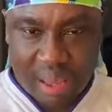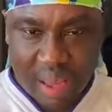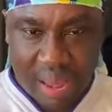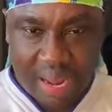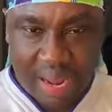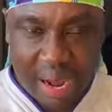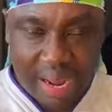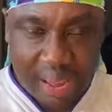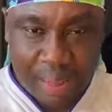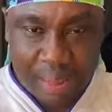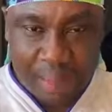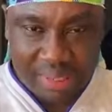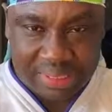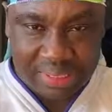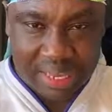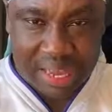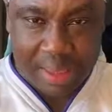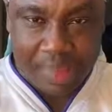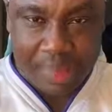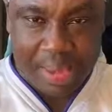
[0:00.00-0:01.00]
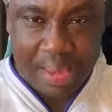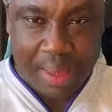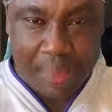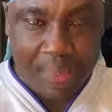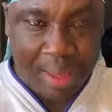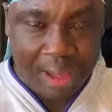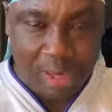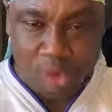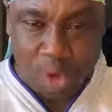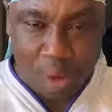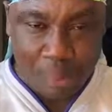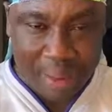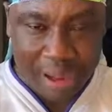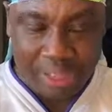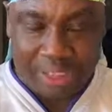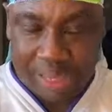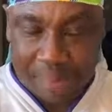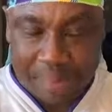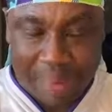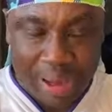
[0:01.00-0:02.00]
Anna, you per se, a bear back door,
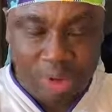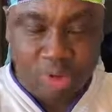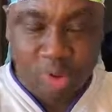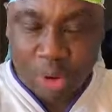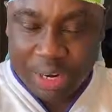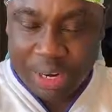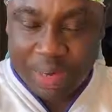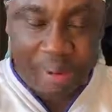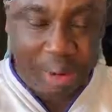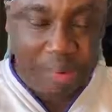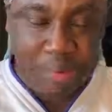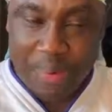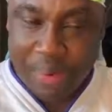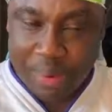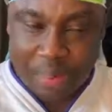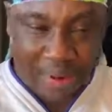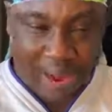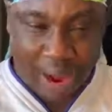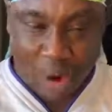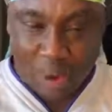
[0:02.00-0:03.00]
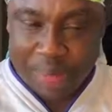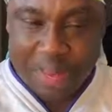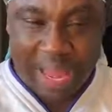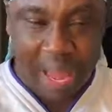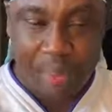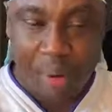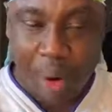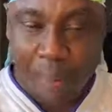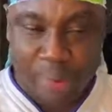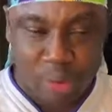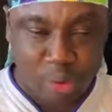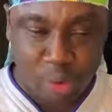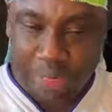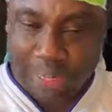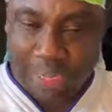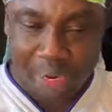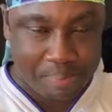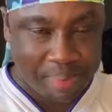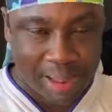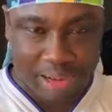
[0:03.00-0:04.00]
but a back door never will be there will be a bop,
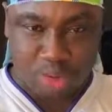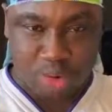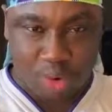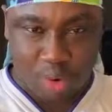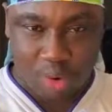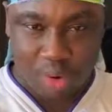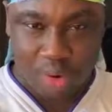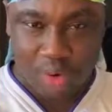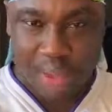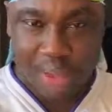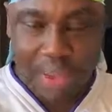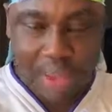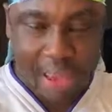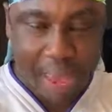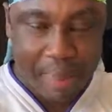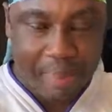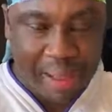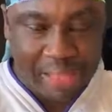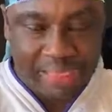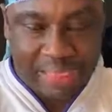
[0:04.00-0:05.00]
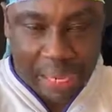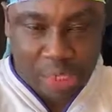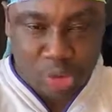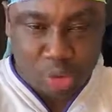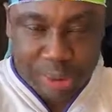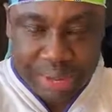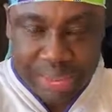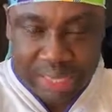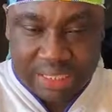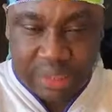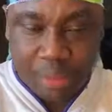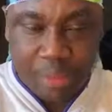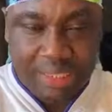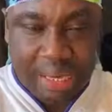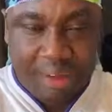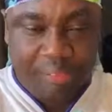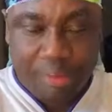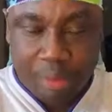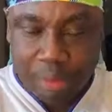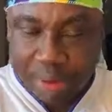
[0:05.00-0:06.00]
so you in the back door. A bus I saw into
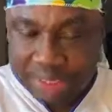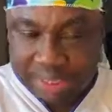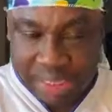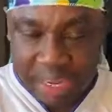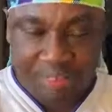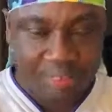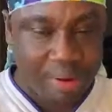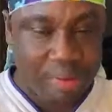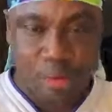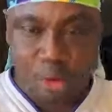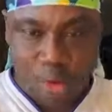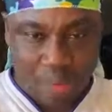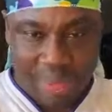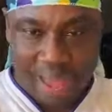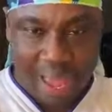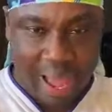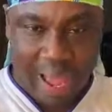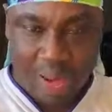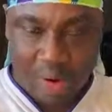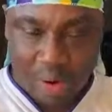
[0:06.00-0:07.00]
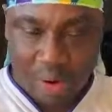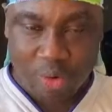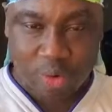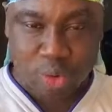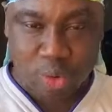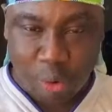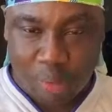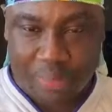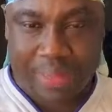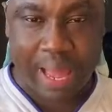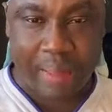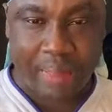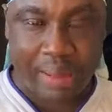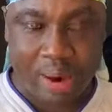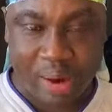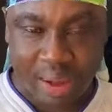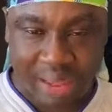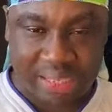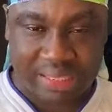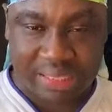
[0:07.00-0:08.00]
information and from Mobia. Oh, so be a
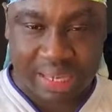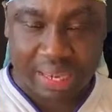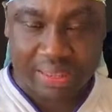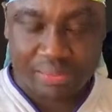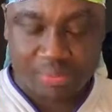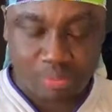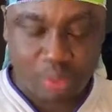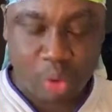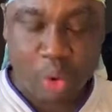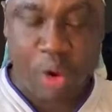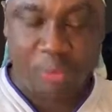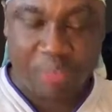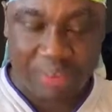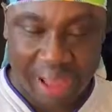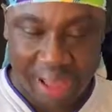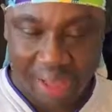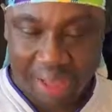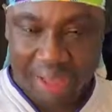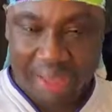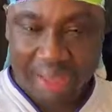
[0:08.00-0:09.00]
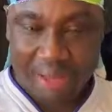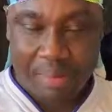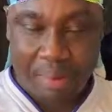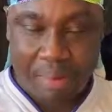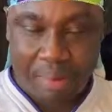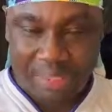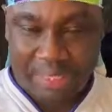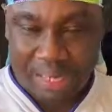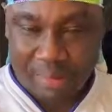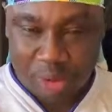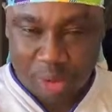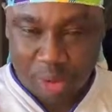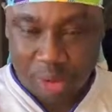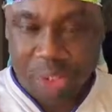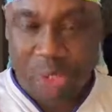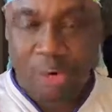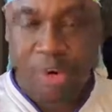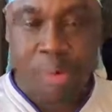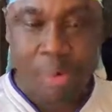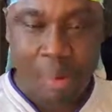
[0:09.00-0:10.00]
barrack, I say. Offer, a person
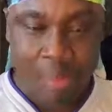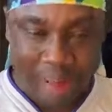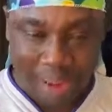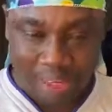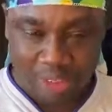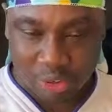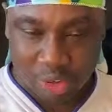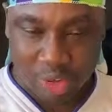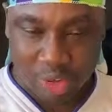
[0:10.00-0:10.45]
who didn't come back